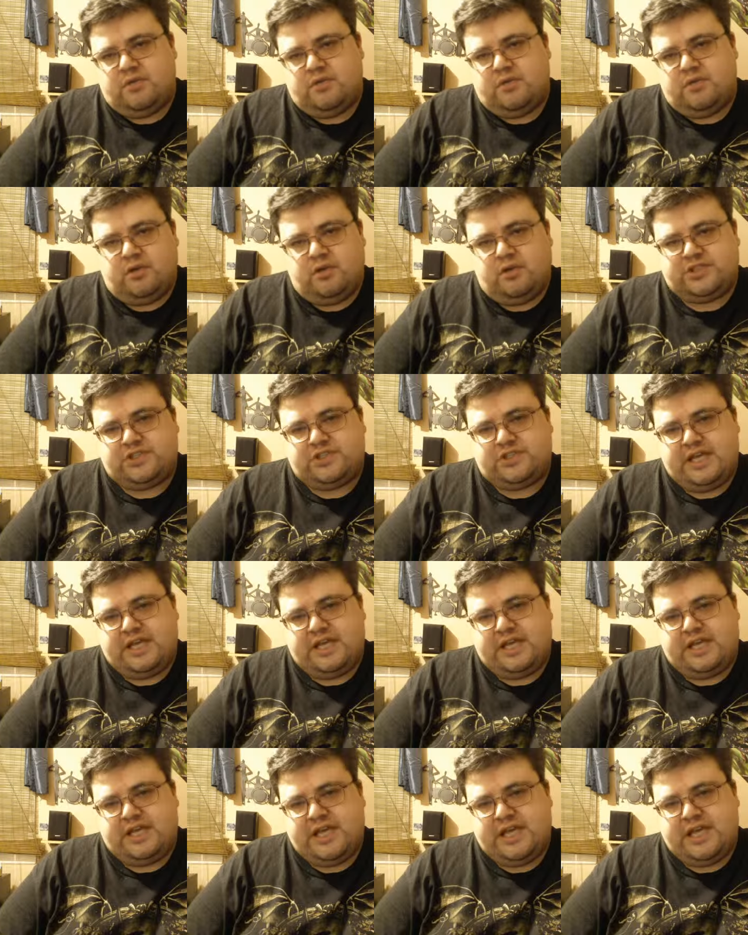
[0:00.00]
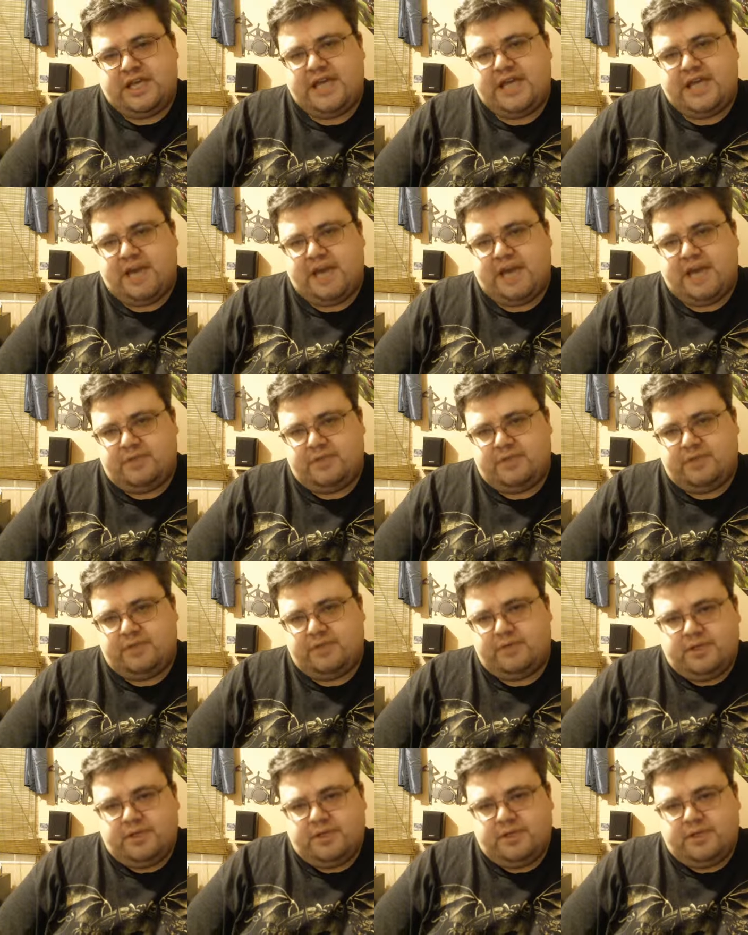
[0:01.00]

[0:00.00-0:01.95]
what looks like a cab.